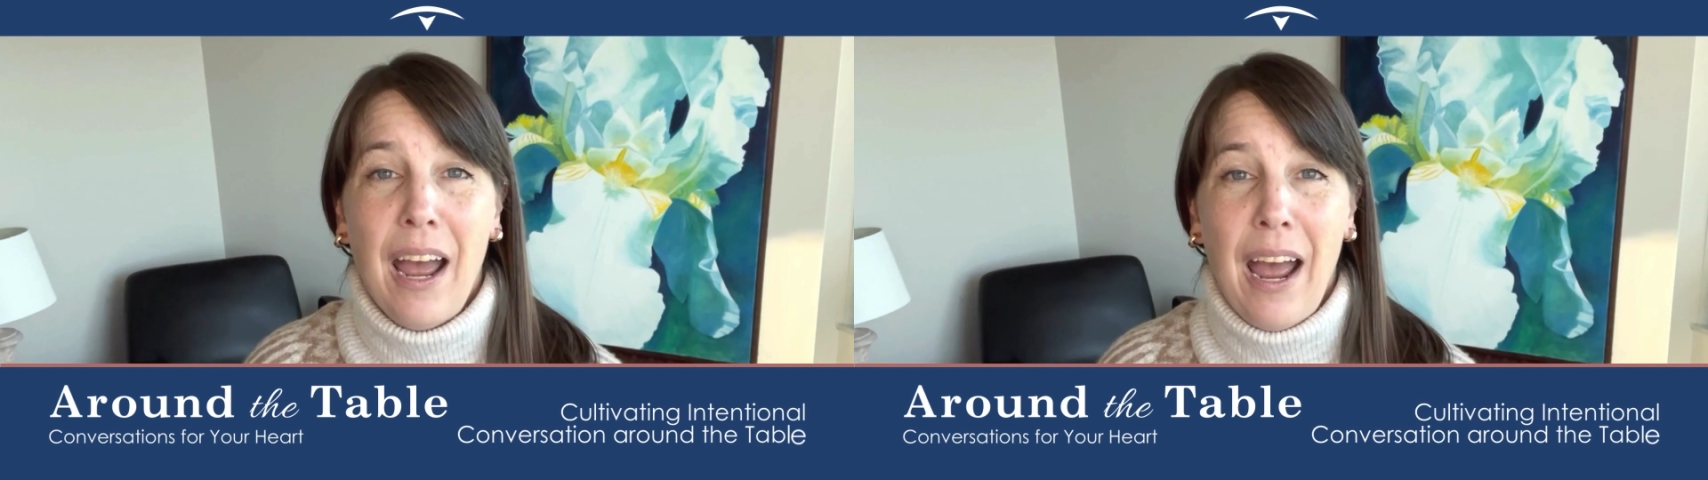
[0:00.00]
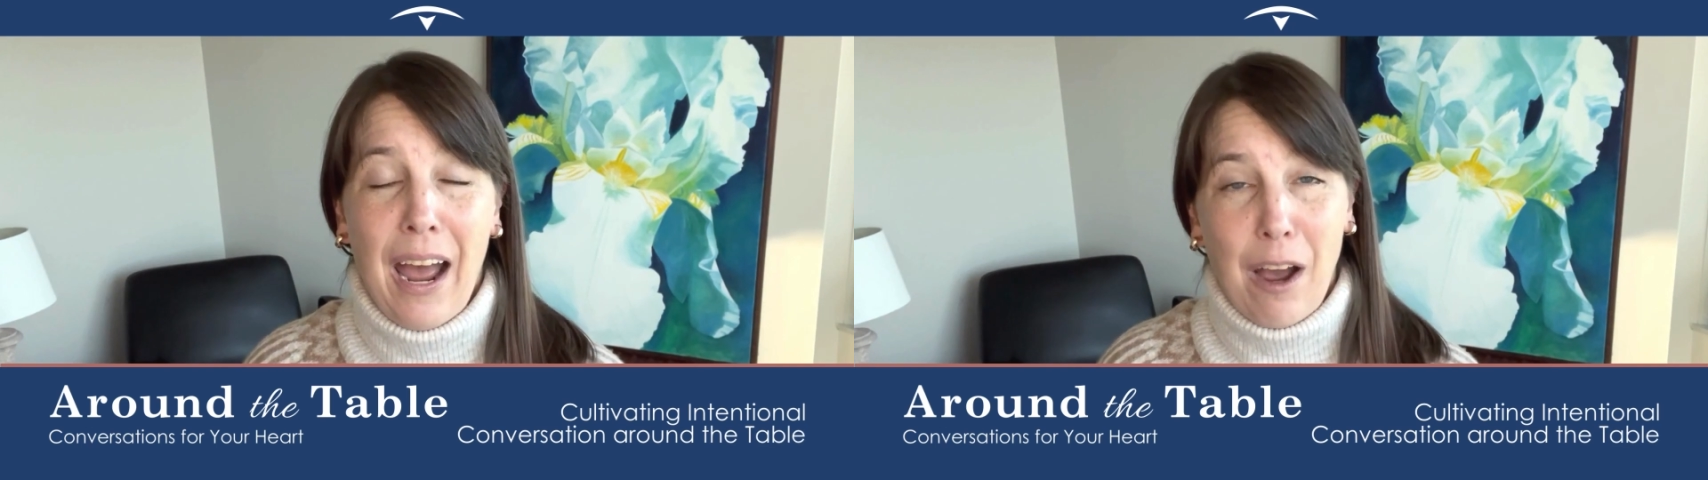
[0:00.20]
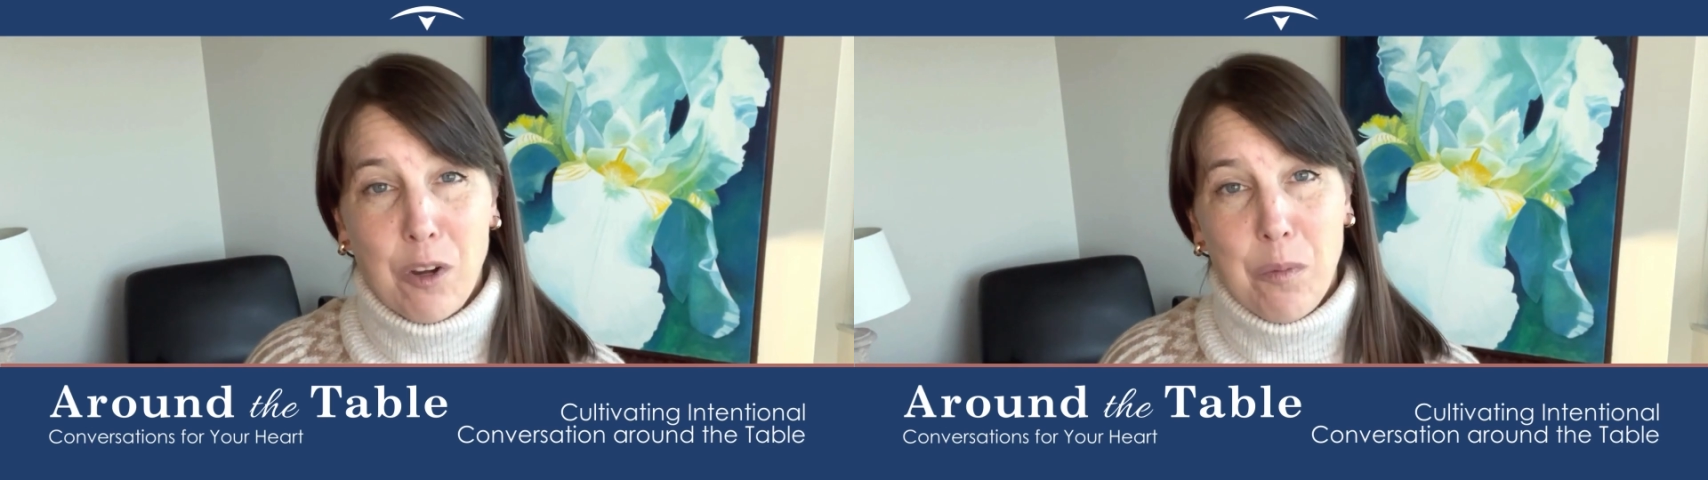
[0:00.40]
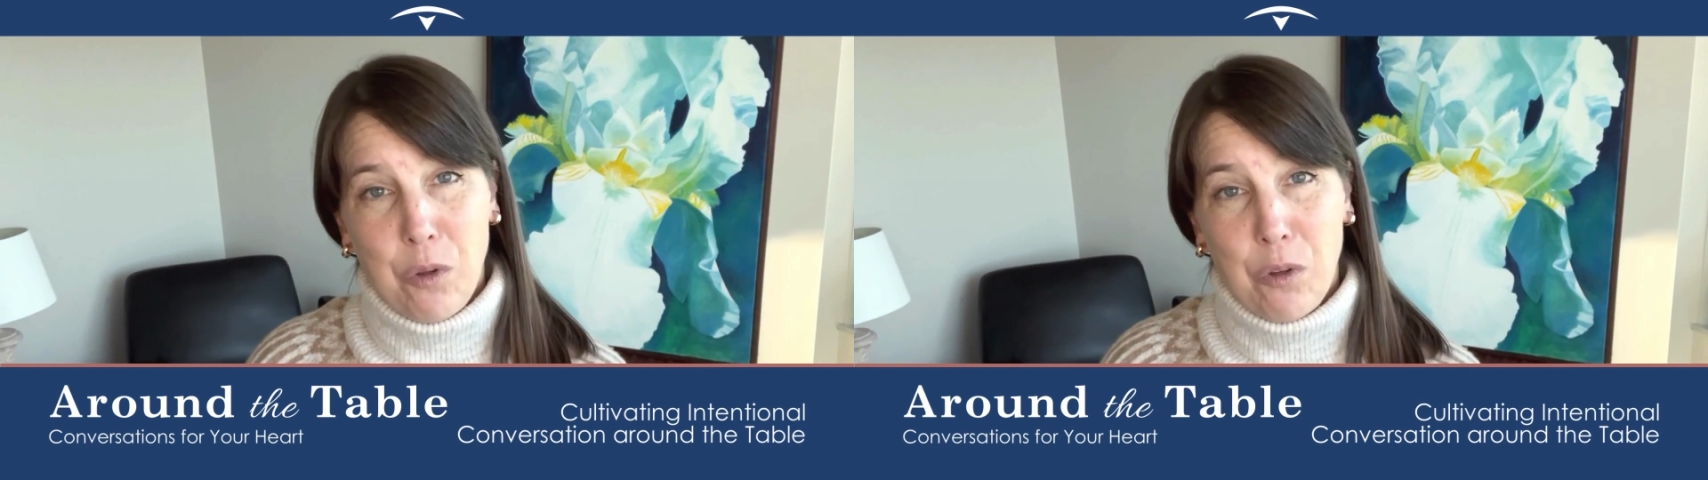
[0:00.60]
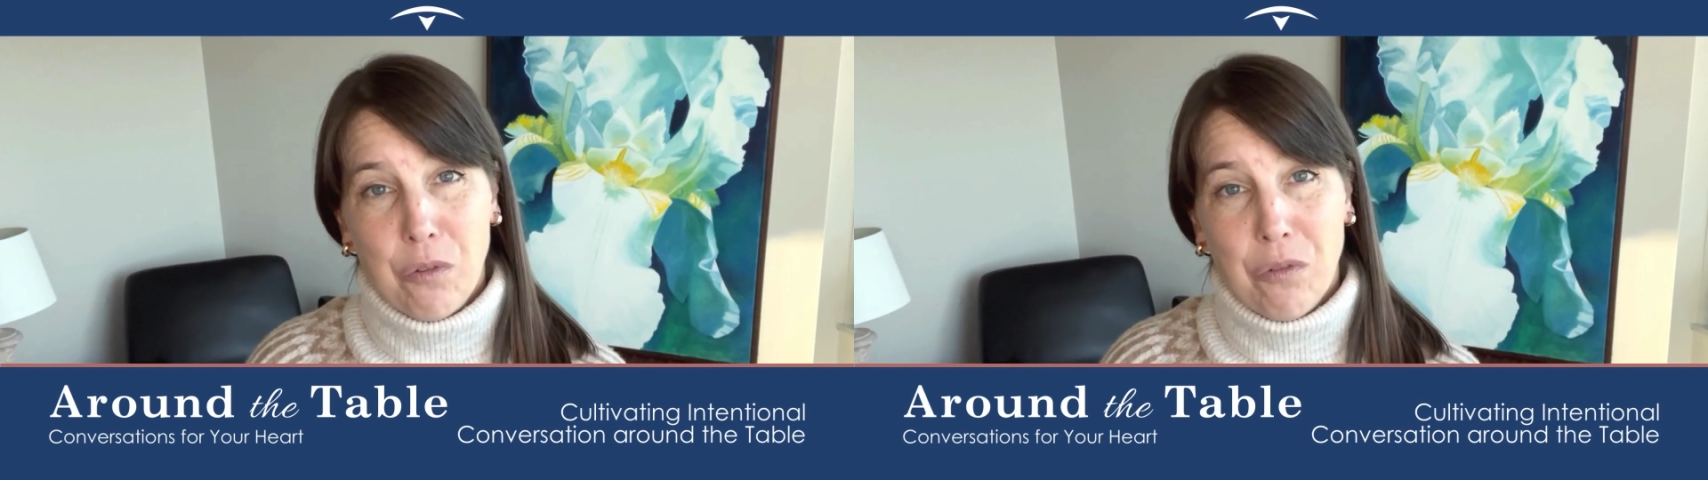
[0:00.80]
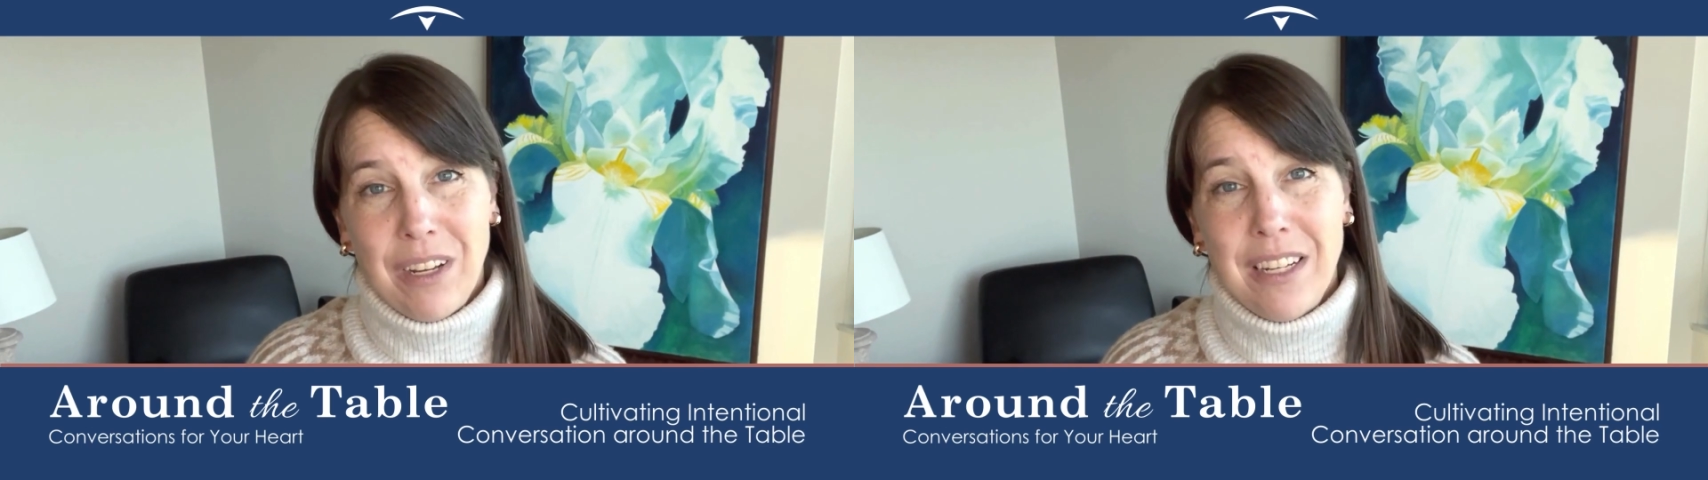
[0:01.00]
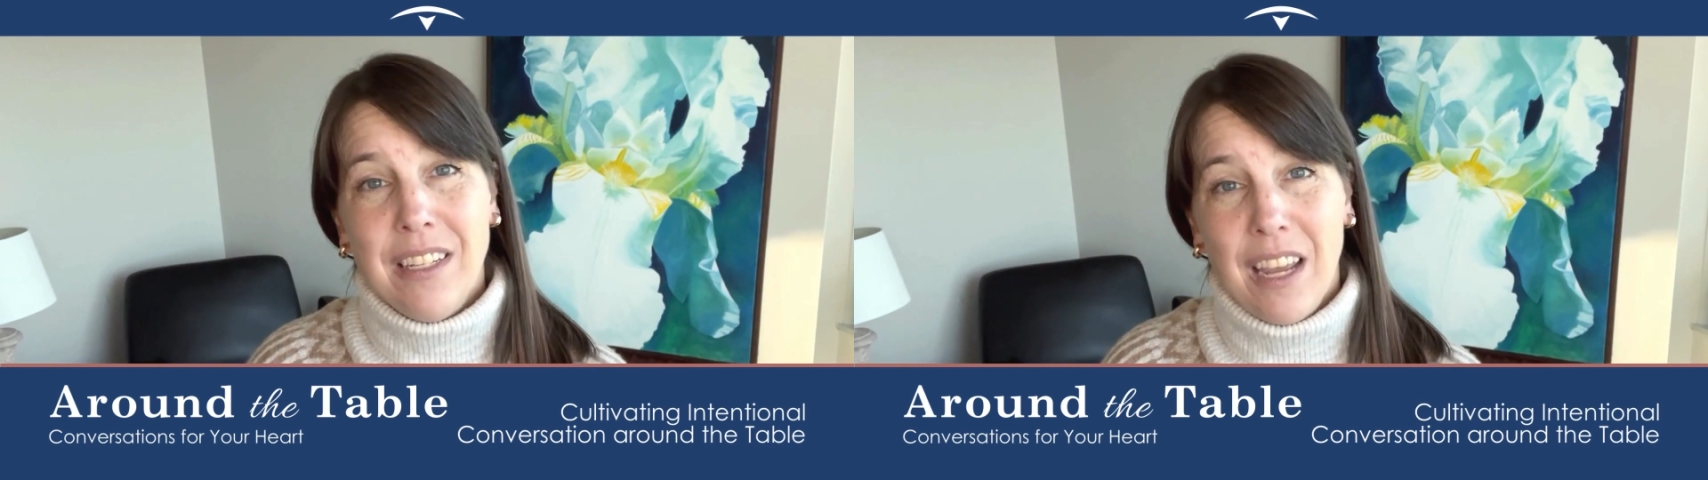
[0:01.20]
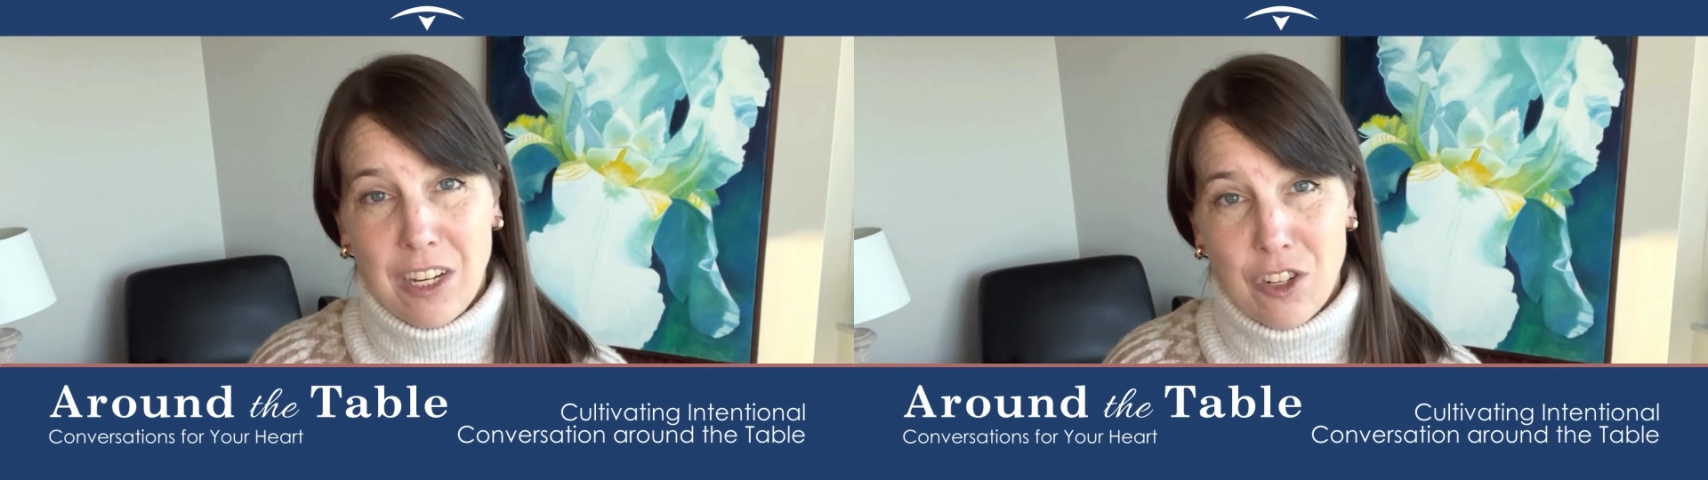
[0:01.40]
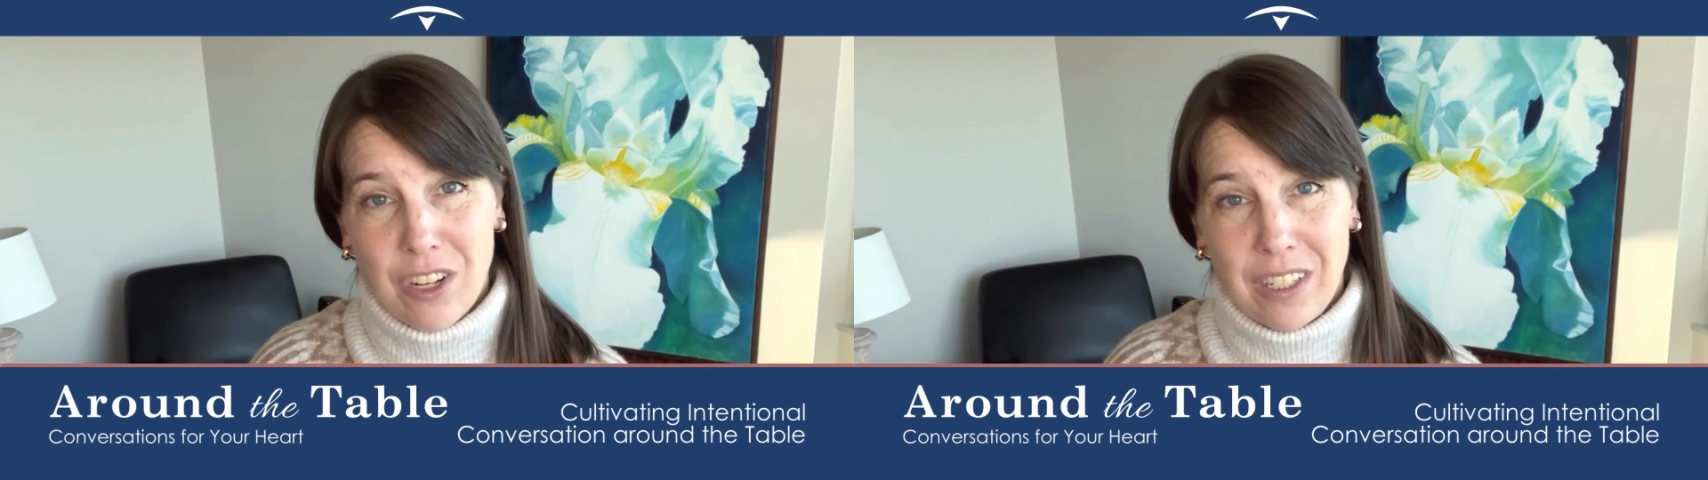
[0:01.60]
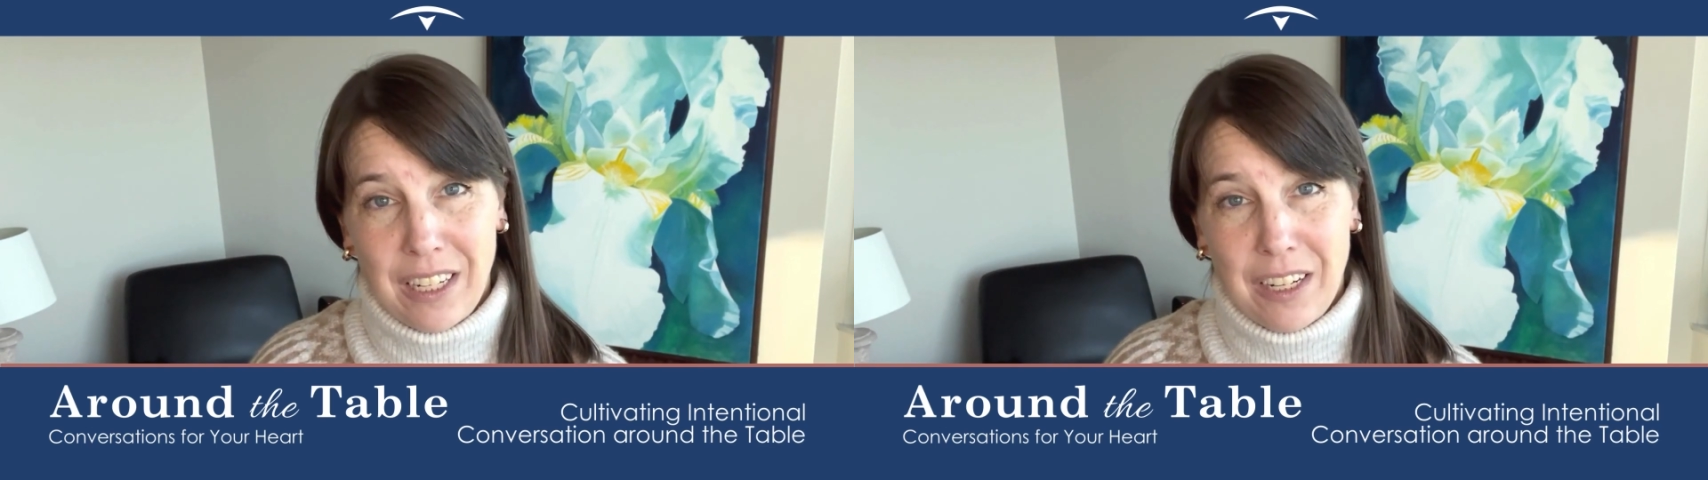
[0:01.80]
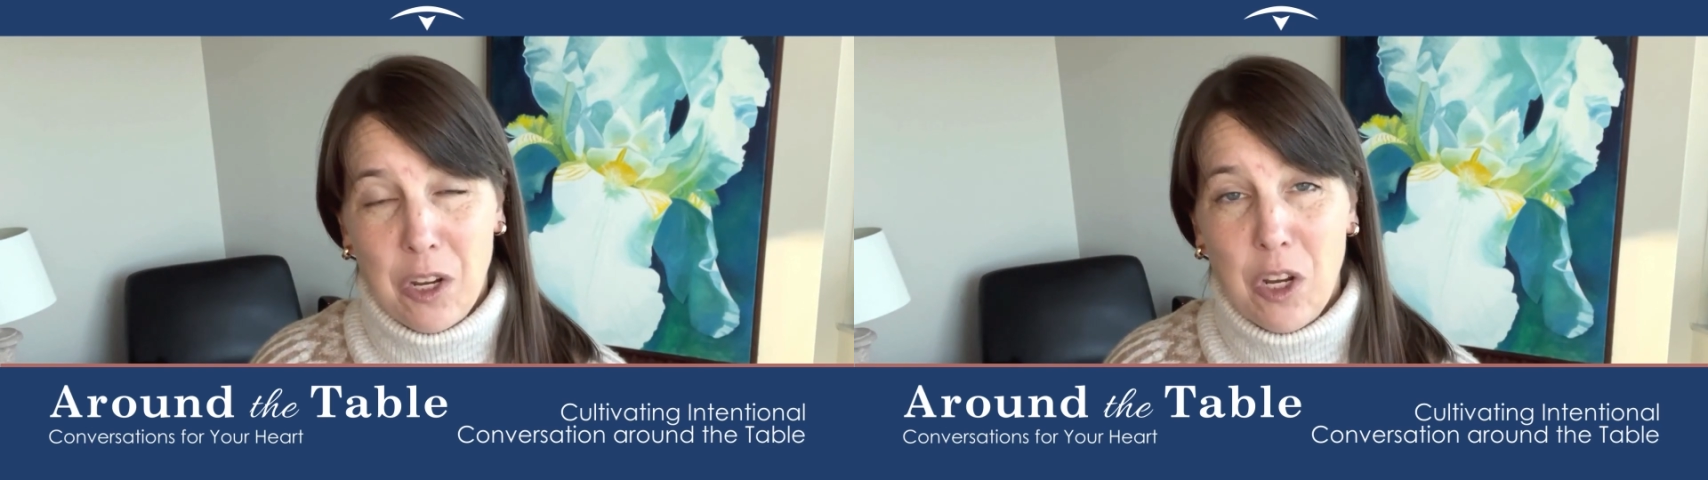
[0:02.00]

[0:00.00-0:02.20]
how to move intentionally